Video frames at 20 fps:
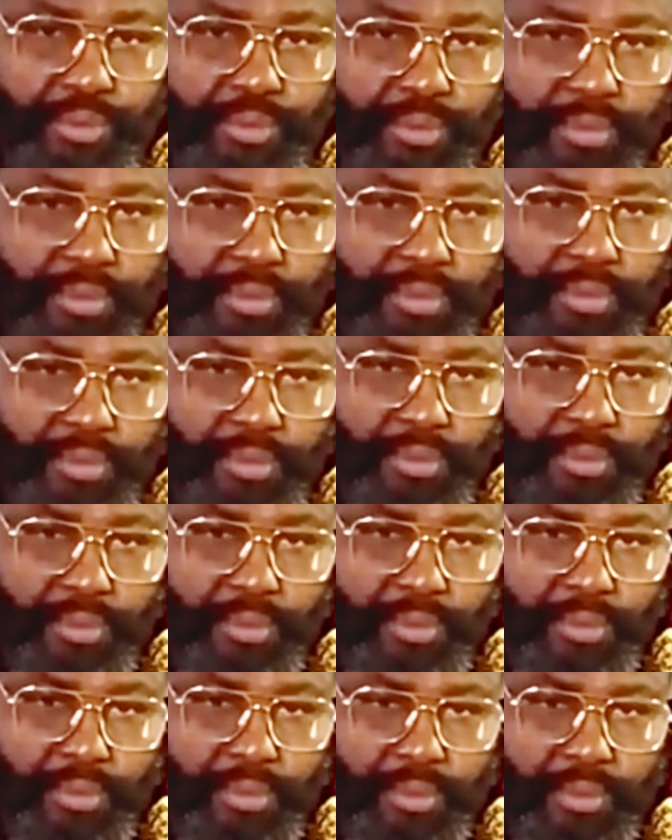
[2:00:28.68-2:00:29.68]
Because
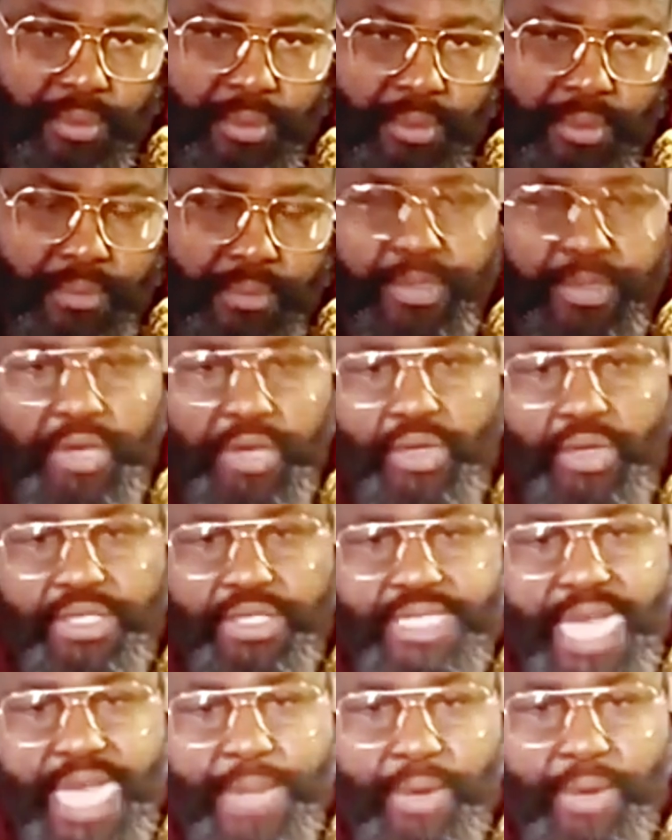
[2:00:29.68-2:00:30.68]
Simon Eba knows
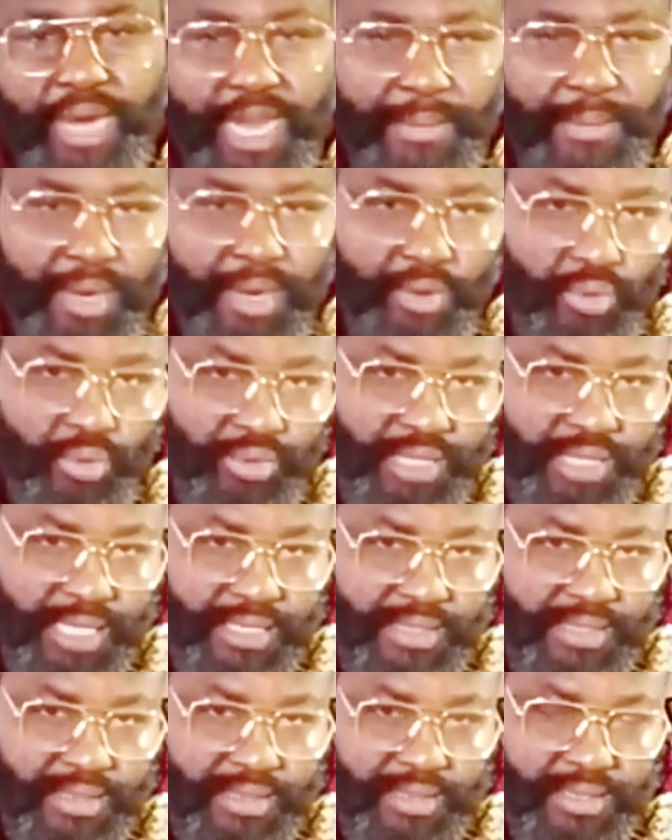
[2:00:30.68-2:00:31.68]
that they are not going to
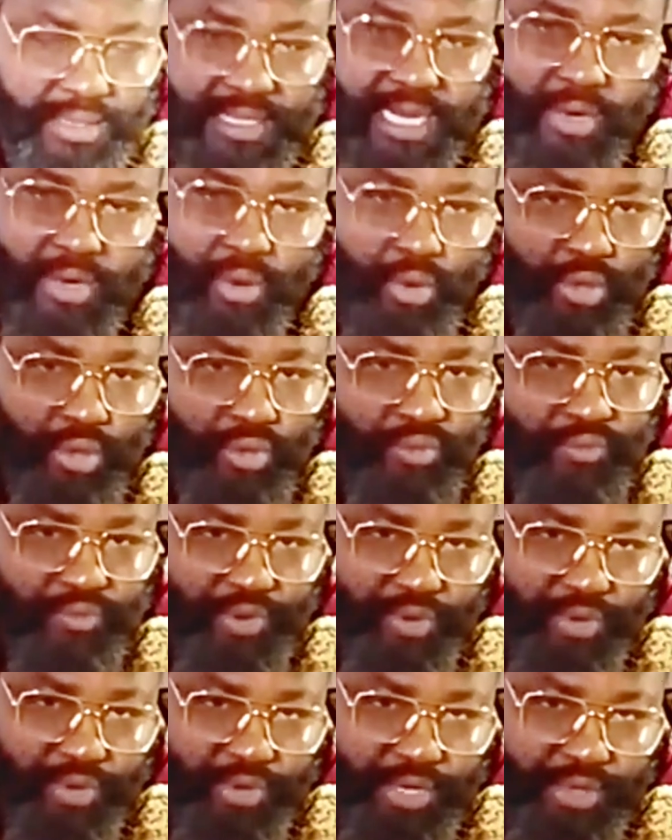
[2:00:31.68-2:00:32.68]
free Onyendu.
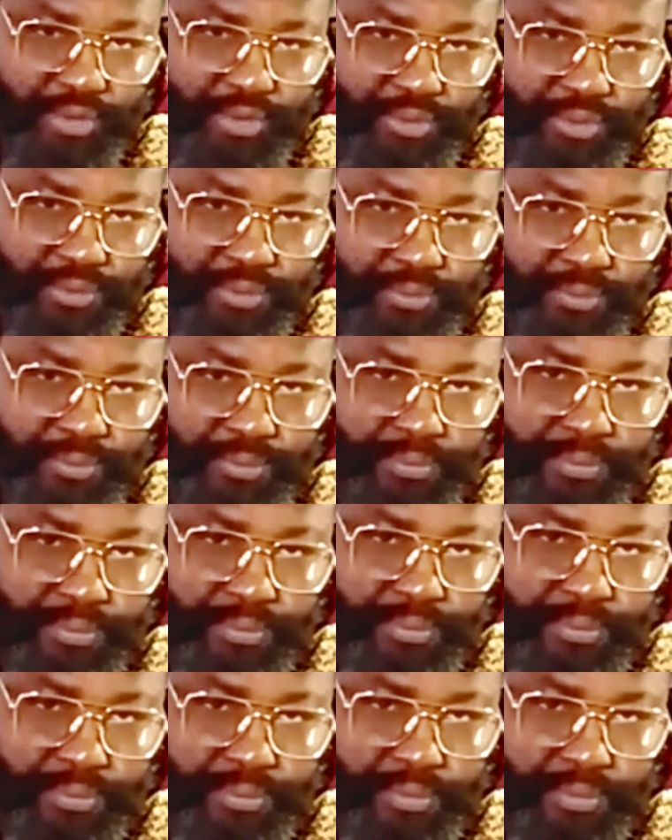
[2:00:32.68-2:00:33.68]
The
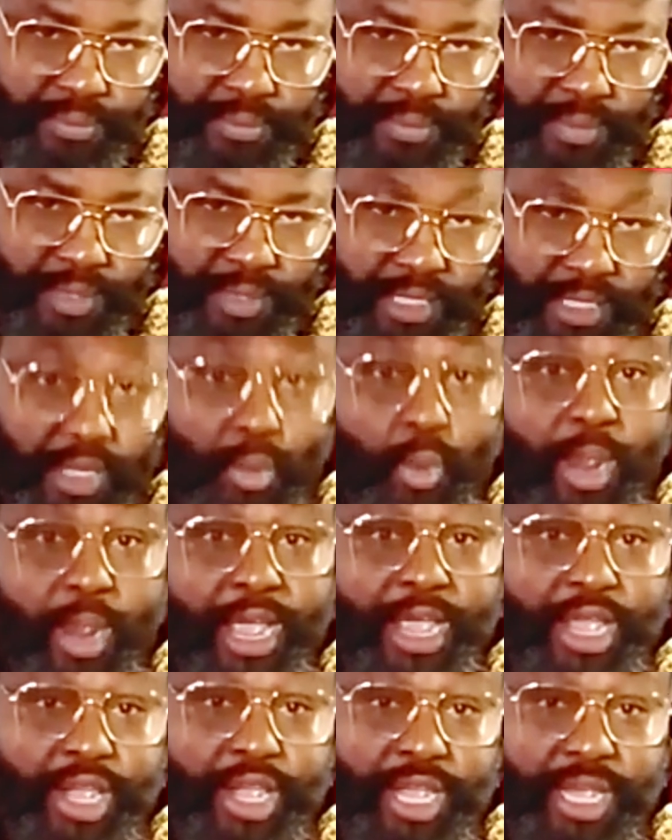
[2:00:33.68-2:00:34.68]
way he is
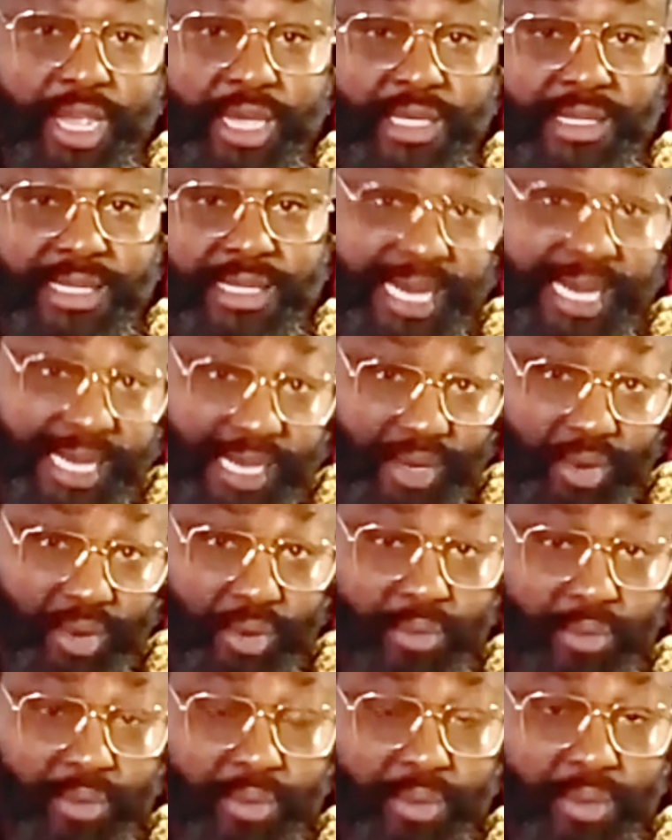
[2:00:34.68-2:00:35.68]
thinking, as a
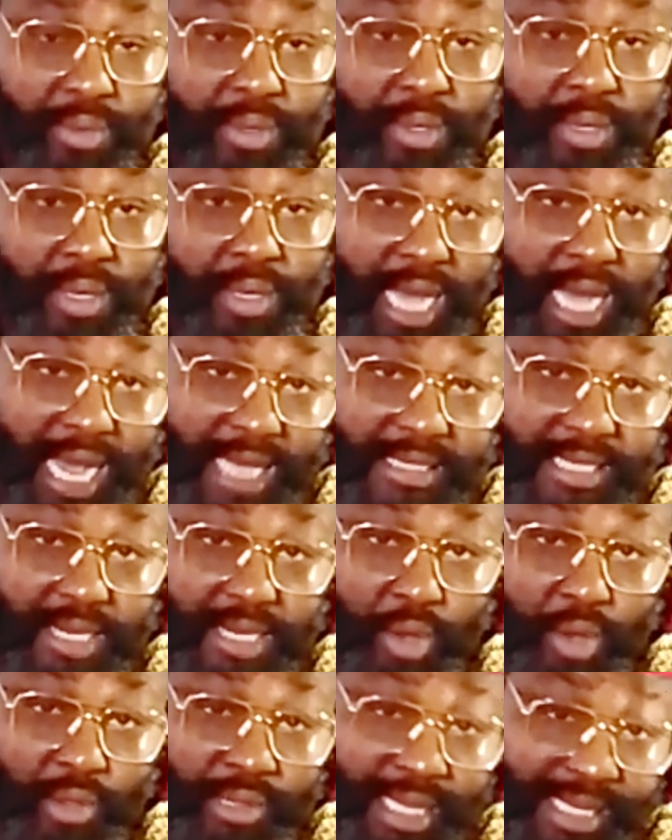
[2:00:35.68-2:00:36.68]
contracted person,
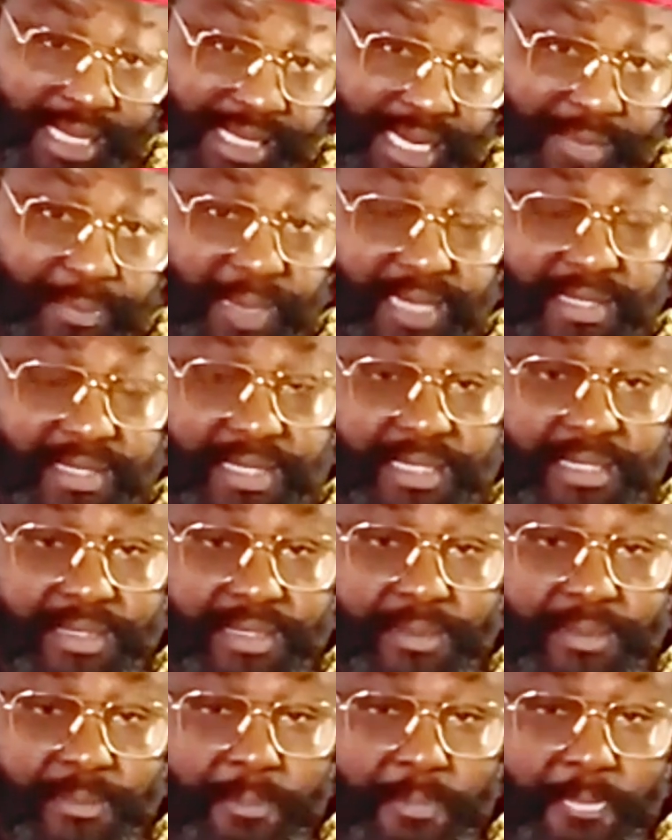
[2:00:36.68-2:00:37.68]
he will be
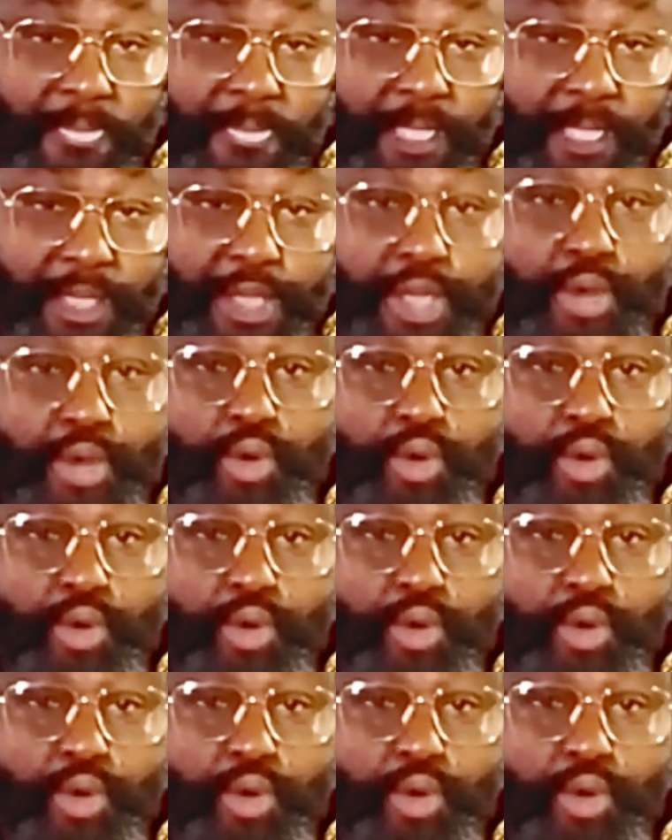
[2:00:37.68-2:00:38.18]
basing his,